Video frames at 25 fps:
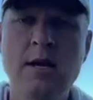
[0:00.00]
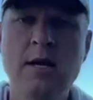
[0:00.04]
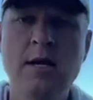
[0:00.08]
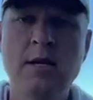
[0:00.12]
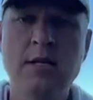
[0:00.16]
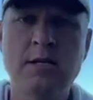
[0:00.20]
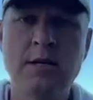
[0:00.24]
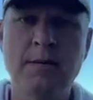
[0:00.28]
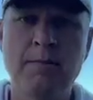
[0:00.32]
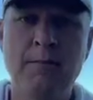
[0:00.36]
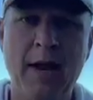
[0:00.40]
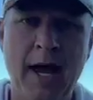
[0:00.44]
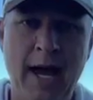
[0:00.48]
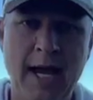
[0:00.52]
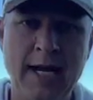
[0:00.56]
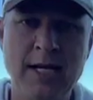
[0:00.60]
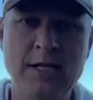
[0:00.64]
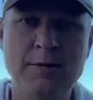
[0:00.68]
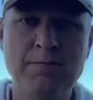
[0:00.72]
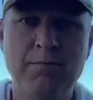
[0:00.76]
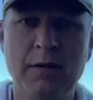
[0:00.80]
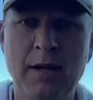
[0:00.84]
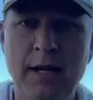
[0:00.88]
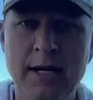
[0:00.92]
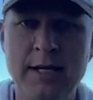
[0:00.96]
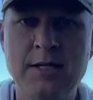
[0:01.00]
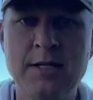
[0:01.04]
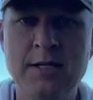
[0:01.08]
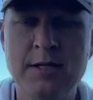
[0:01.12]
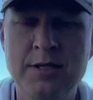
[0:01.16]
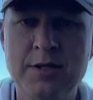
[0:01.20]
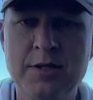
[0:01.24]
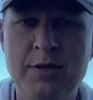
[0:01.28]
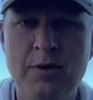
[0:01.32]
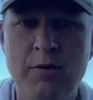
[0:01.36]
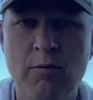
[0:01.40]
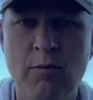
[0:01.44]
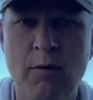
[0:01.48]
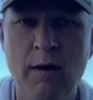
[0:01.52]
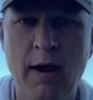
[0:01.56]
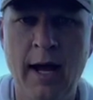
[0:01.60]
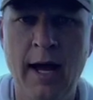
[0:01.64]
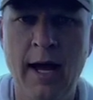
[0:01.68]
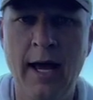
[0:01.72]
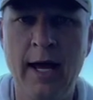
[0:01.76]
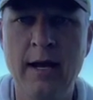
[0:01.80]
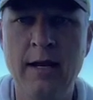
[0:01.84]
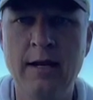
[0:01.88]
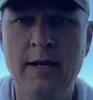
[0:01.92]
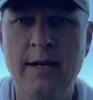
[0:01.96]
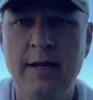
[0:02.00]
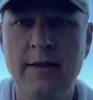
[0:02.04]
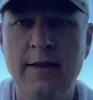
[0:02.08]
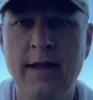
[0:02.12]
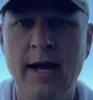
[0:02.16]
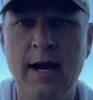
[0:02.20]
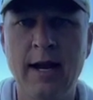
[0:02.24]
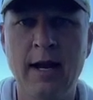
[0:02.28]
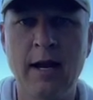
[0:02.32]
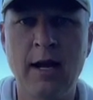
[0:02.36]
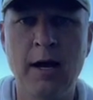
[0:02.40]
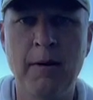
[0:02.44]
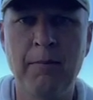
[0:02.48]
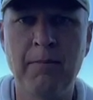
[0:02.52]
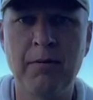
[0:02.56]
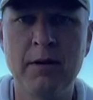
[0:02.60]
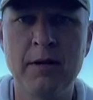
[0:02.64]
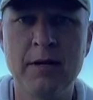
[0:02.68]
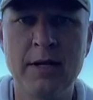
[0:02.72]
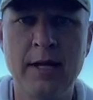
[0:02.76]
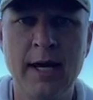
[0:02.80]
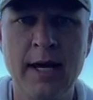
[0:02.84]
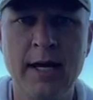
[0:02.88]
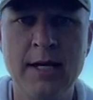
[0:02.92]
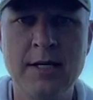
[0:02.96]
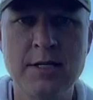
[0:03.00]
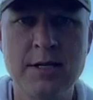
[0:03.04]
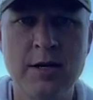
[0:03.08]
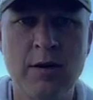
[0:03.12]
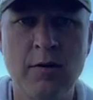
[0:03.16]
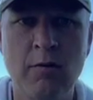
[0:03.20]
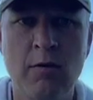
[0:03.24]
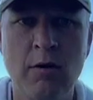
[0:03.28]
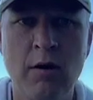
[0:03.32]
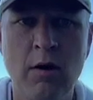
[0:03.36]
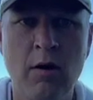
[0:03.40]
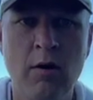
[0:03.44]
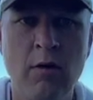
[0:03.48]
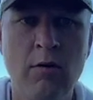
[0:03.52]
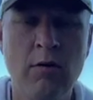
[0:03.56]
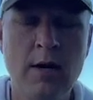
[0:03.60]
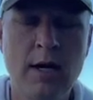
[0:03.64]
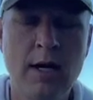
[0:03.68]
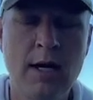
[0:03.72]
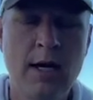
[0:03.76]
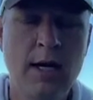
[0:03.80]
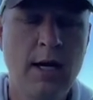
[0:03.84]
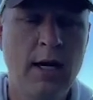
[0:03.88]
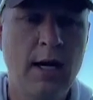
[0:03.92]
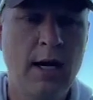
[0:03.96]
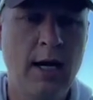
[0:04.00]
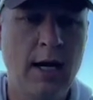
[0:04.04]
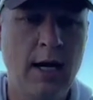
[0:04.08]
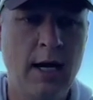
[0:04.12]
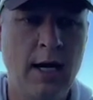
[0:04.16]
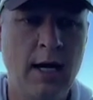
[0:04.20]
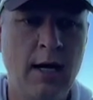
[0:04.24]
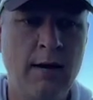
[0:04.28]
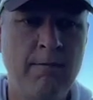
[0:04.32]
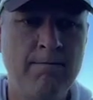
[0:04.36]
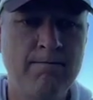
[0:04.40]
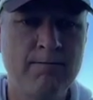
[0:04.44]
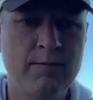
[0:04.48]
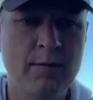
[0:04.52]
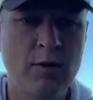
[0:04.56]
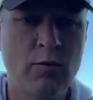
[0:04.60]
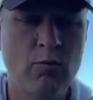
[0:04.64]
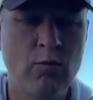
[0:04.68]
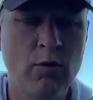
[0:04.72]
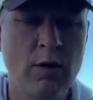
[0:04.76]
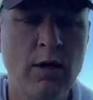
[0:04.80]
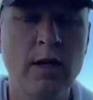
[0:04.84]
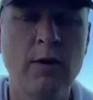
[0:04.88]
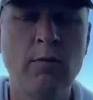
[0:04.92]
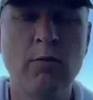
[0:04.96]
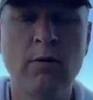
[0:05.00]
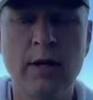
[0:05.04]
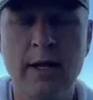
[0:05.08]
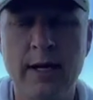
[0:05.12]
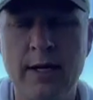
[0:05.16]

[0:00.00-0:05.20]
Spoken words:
some nice places to ride. Did that a couple of days in a row. Really, really